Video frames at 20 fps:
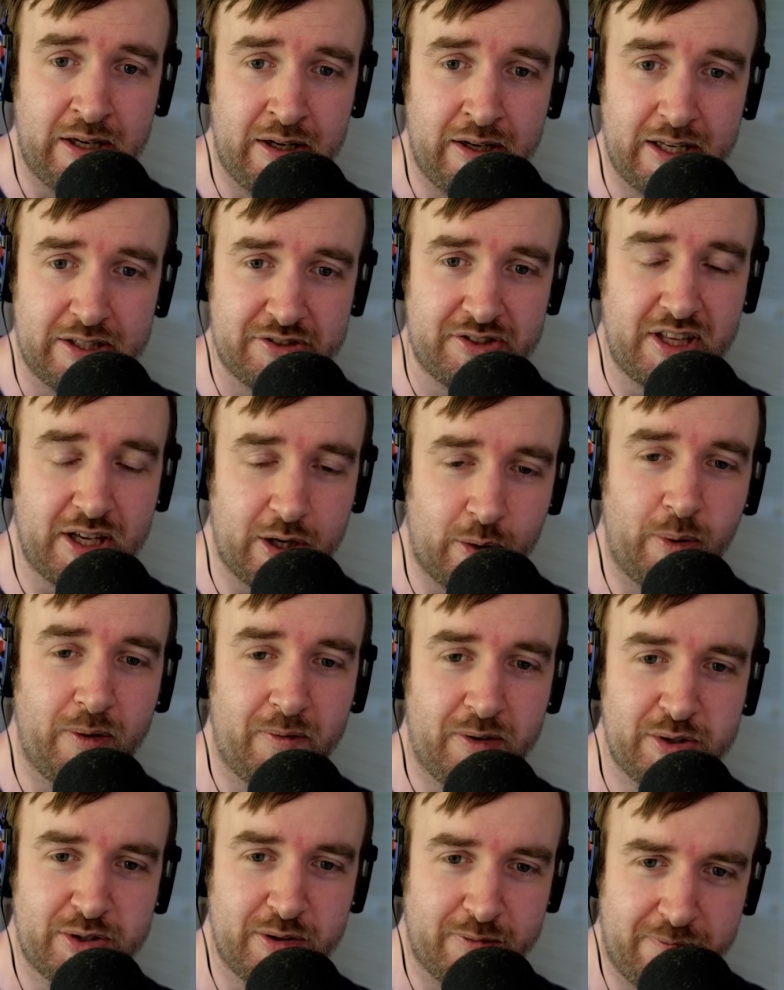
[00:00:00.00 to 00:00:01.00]
It's the
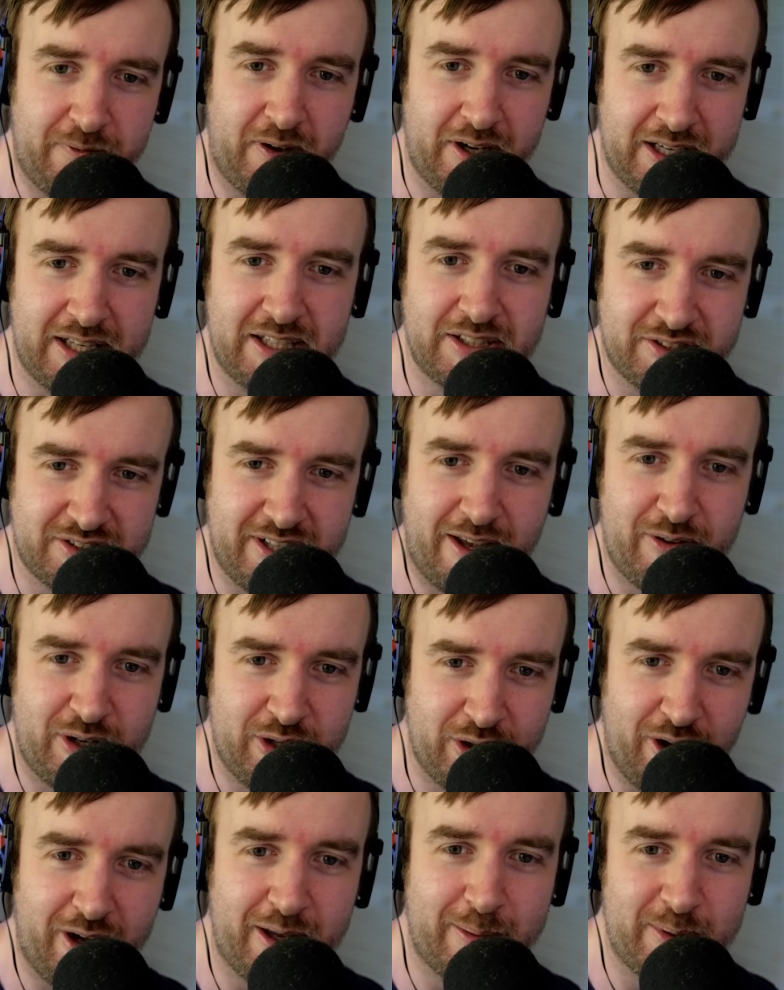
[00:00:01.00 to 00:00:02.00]
equivalent of finding 7
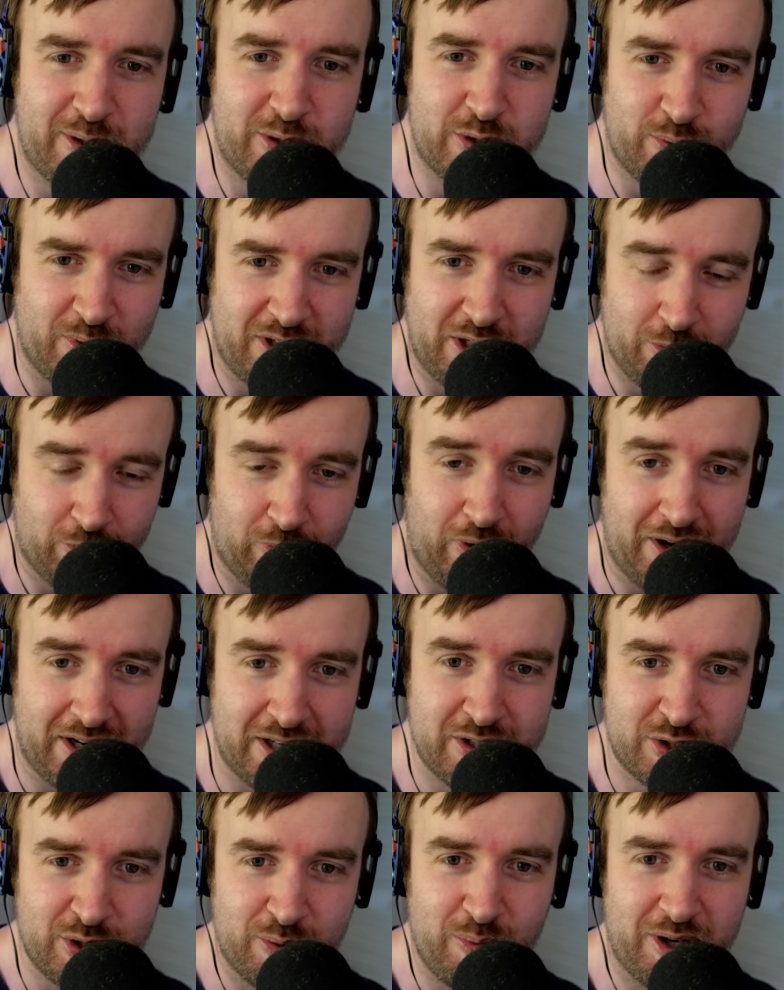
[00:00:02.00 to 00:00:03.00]
diamonds when you run
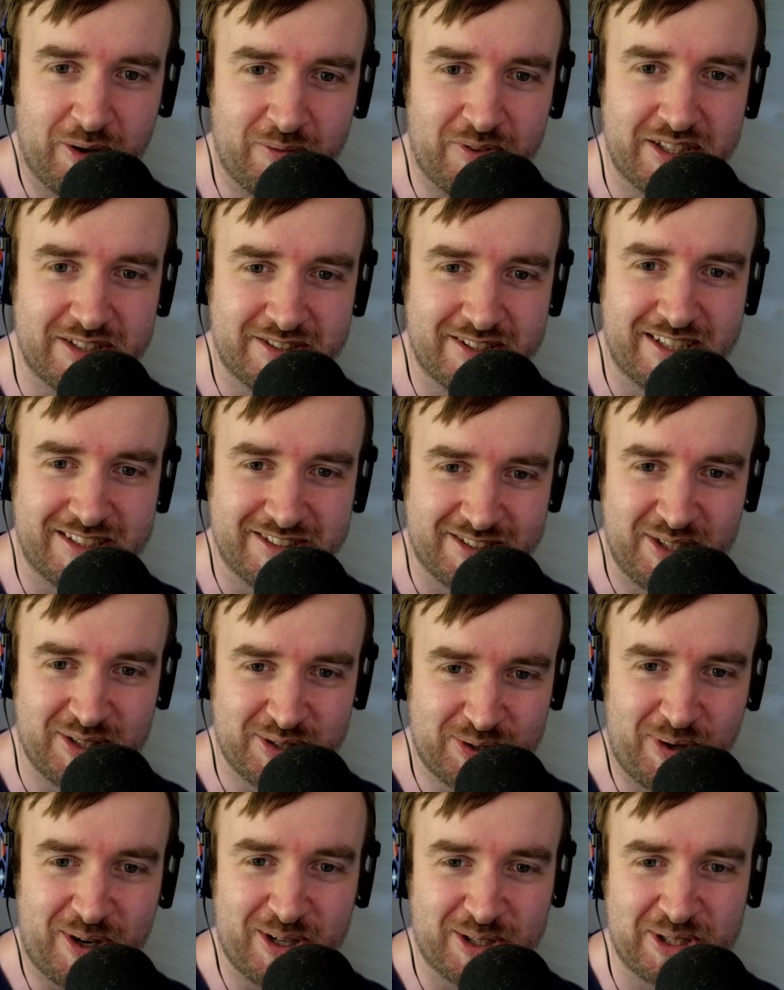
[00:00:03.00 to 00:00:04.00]
into one of these things in a
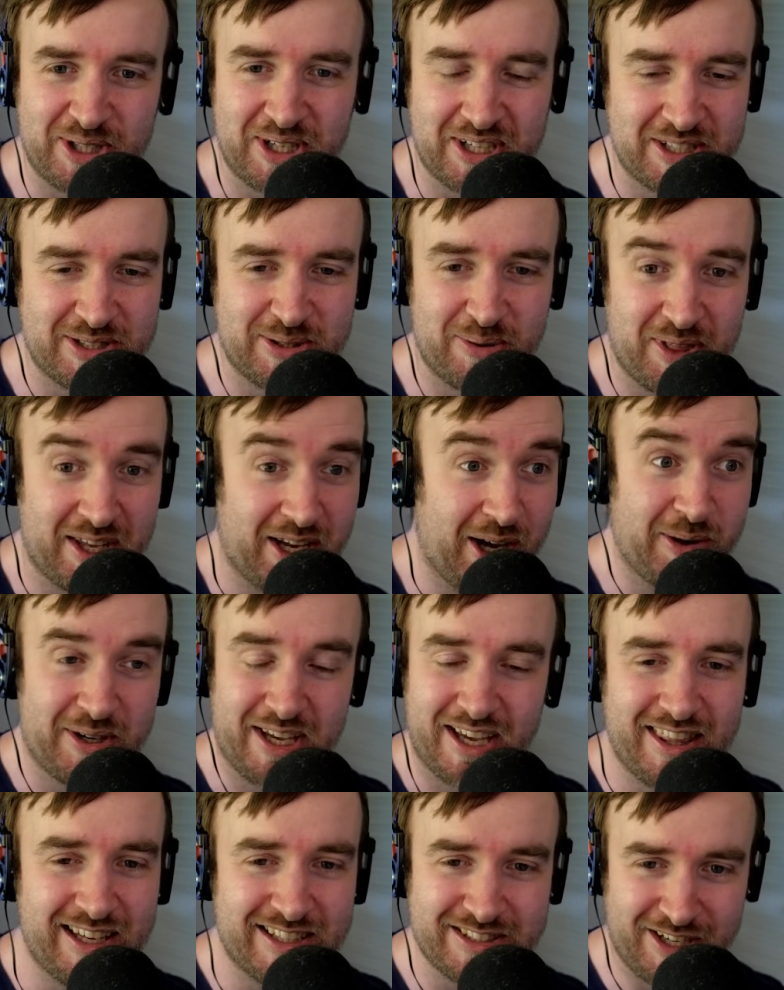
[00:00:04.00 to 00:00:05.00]
structure, because you think,
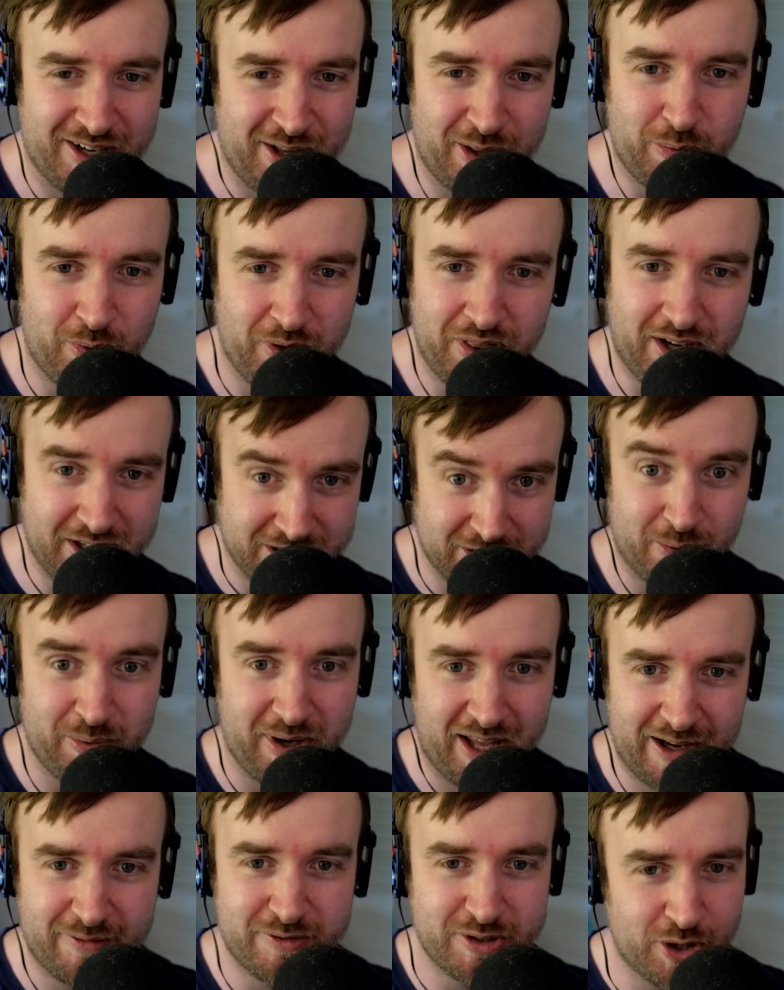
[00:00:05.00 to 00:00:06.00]
okay, that's another one that I don't
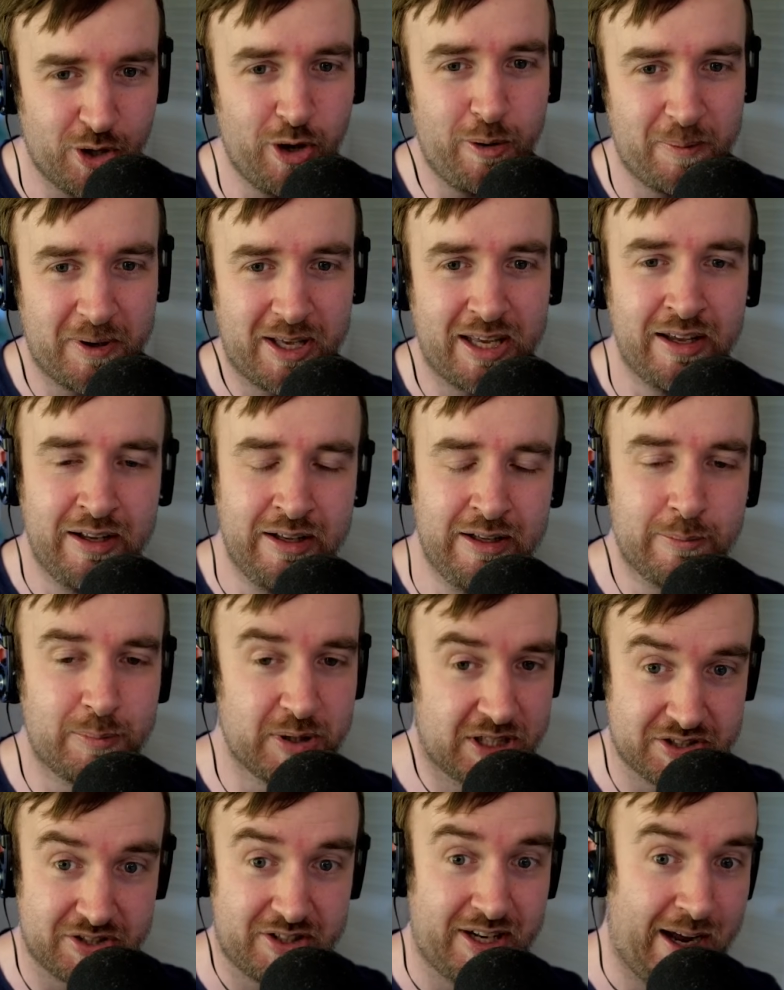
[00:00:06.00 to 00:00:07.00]
have to copy
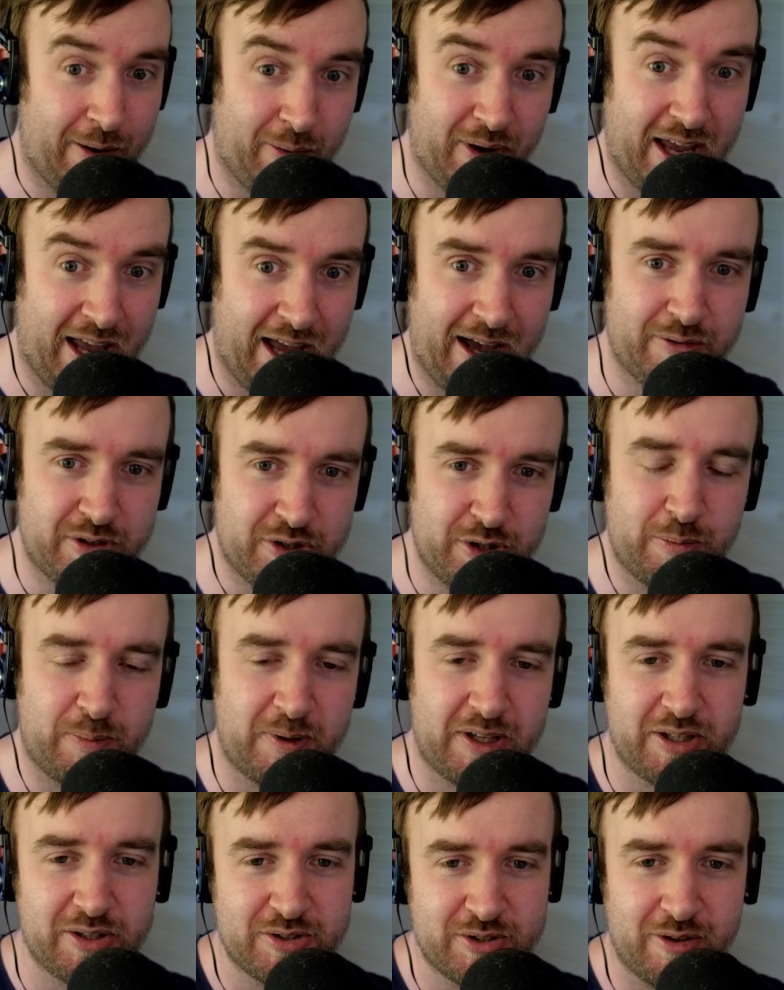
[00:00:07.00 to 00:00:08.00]
because now I have a
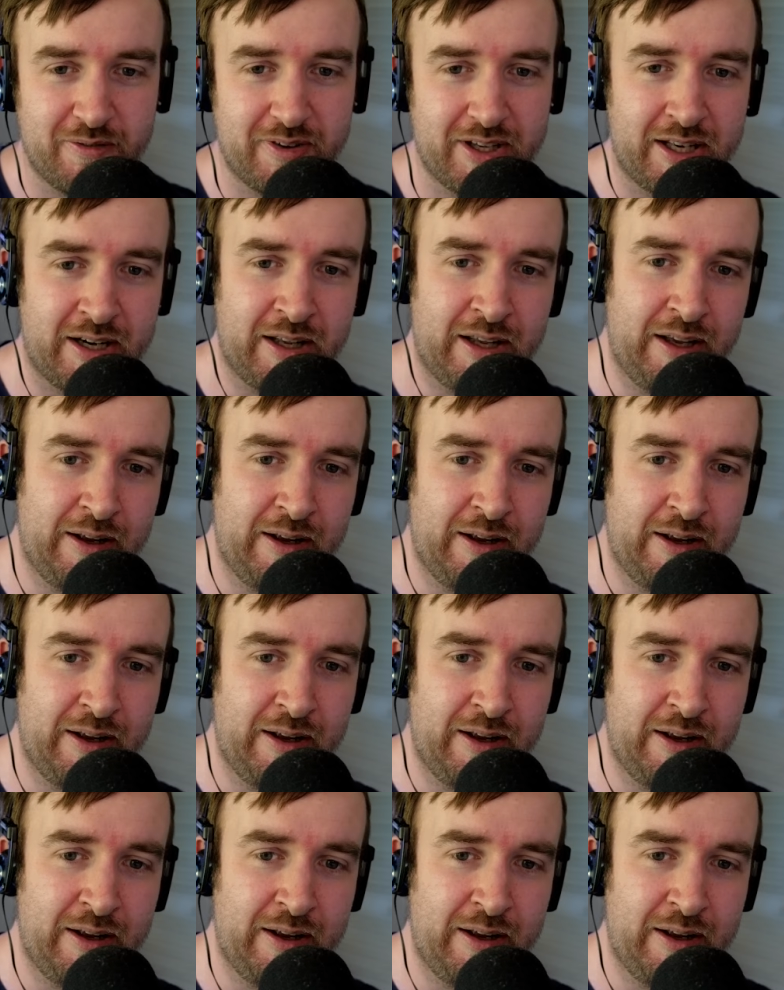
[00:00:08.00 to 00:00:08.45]
duplicate of it.